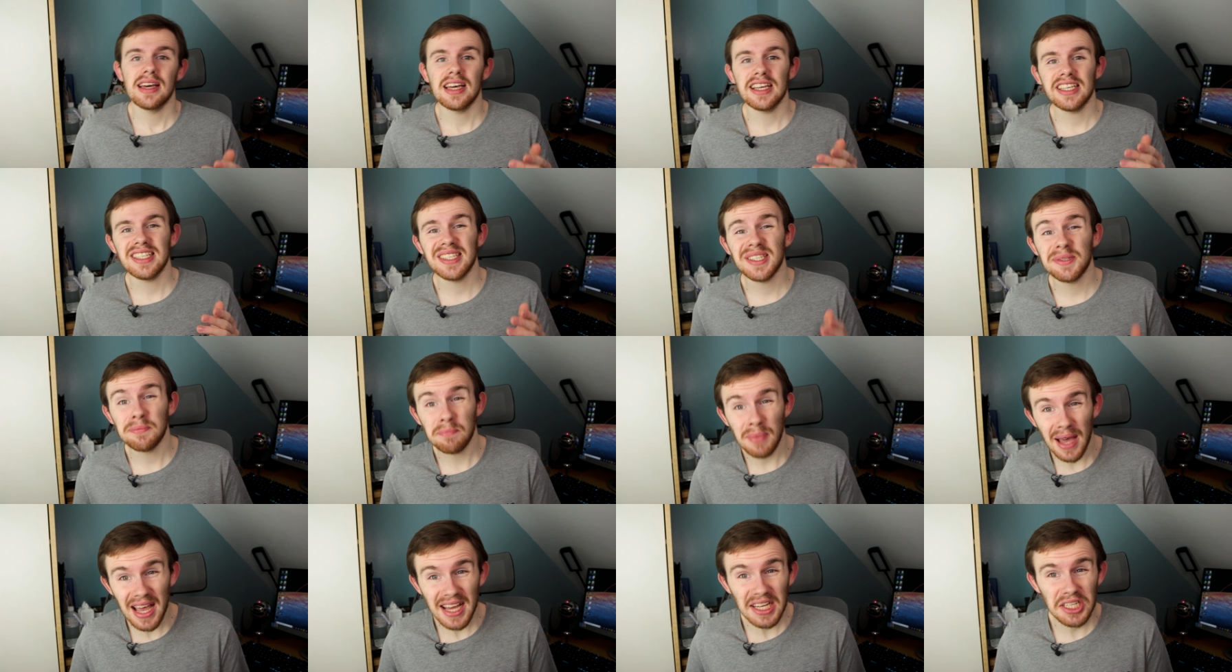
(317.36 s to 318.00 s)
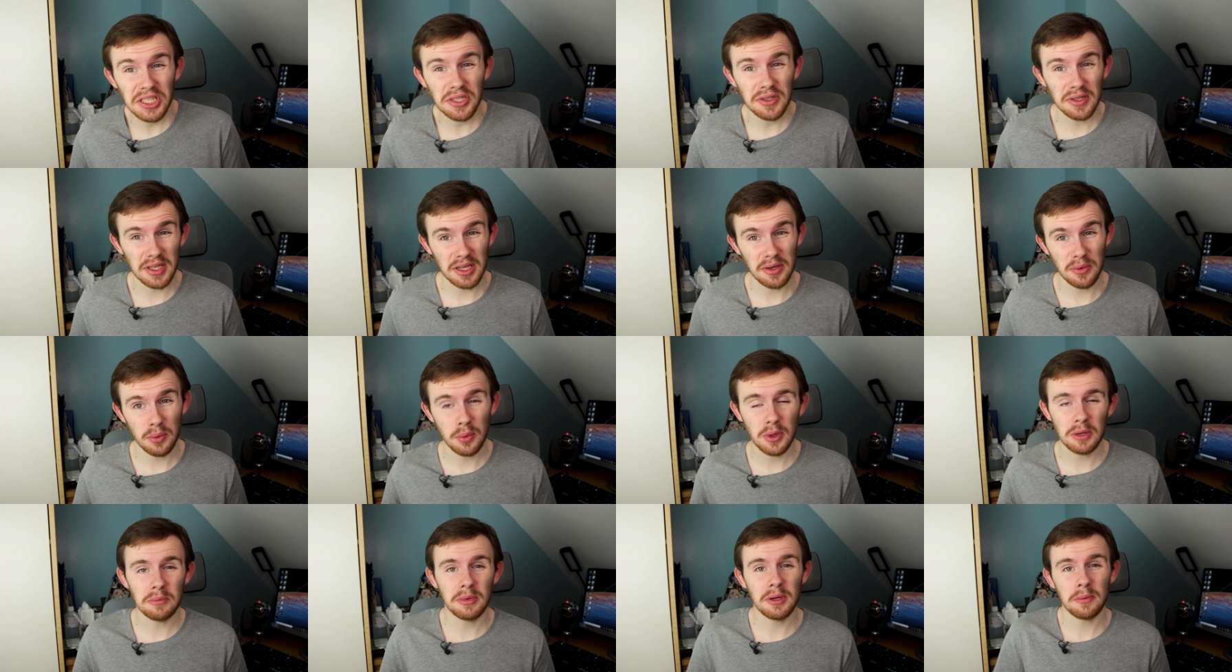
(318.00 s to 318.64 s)
especially
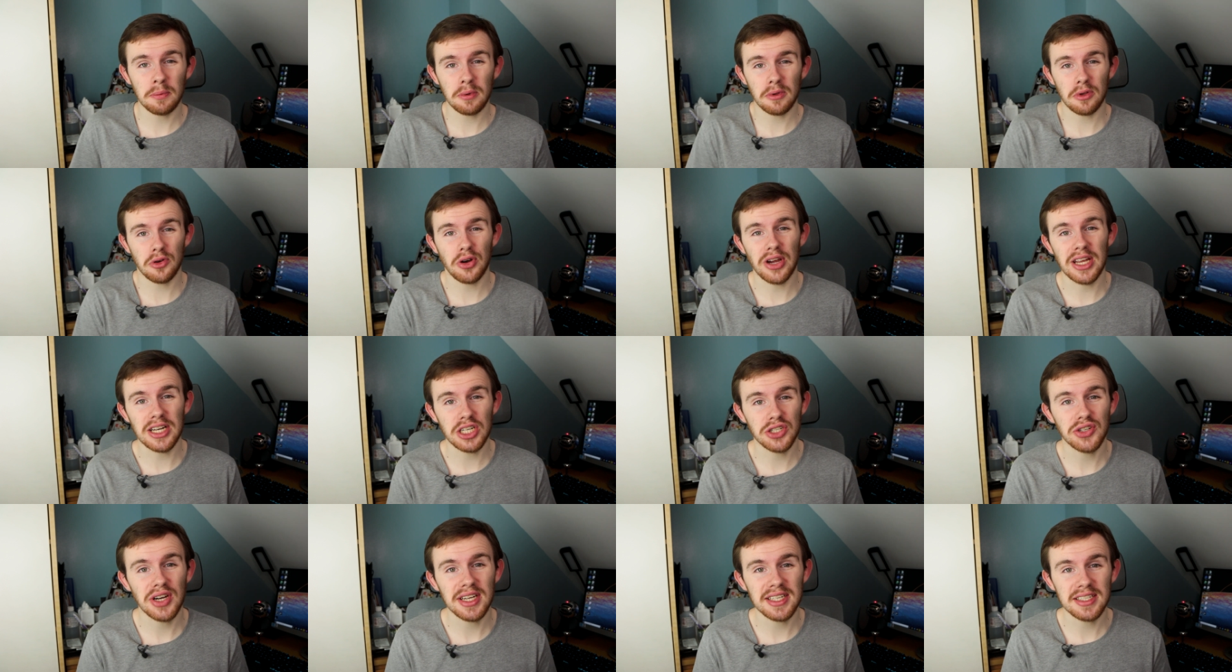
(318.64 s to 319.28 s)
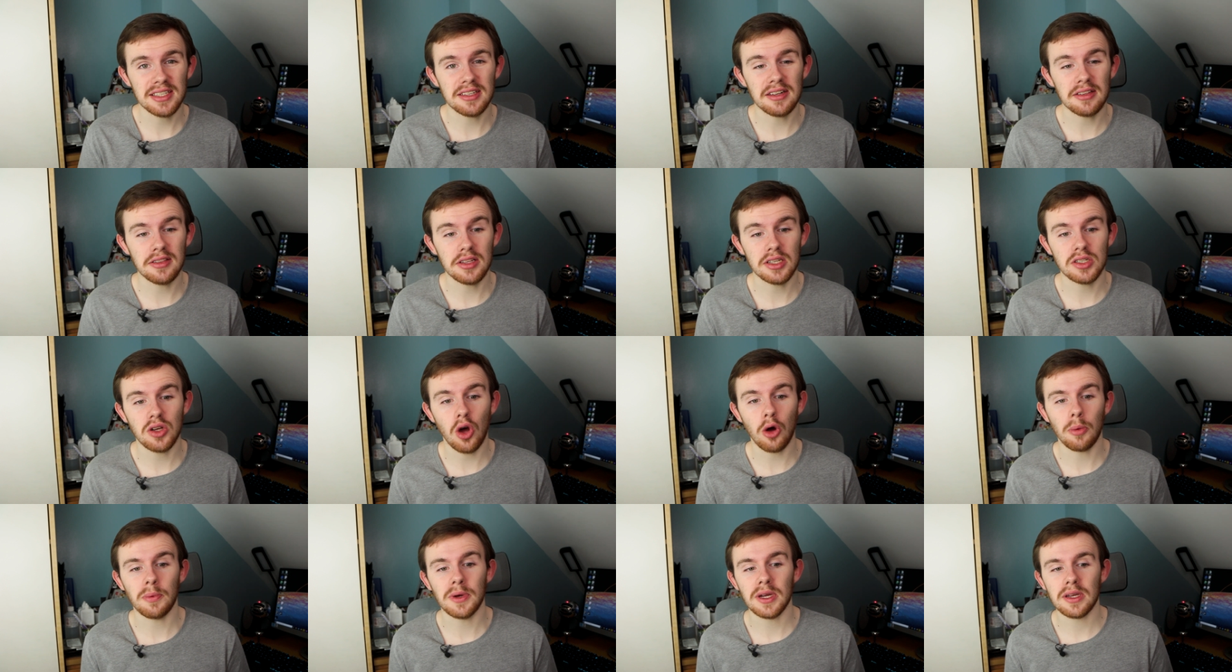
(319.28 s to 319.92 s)
when people are interested in the
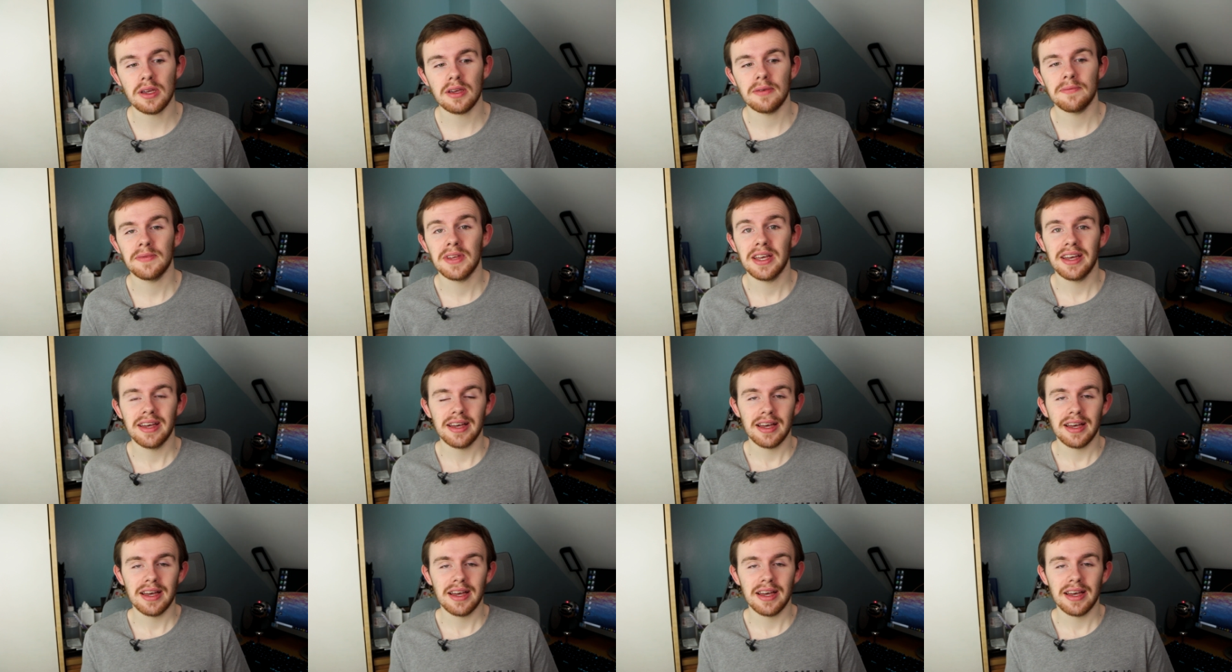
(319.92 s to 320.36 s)
topic.